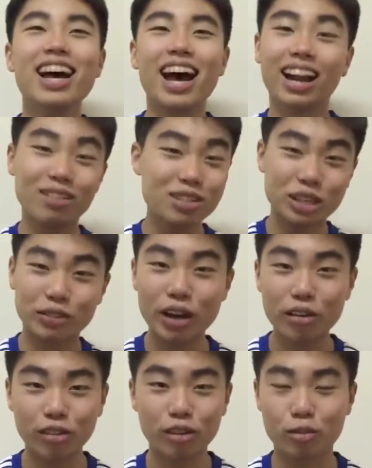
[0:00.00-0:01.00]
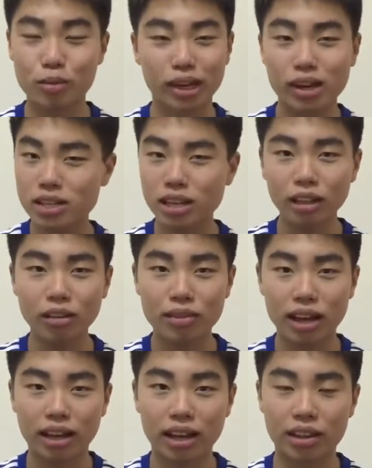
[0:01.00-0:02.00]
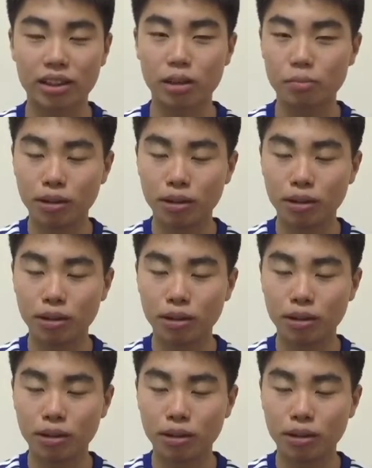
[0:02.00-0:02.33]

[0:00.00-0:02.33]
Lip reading: And it was great fun for me because I love that kind of thing.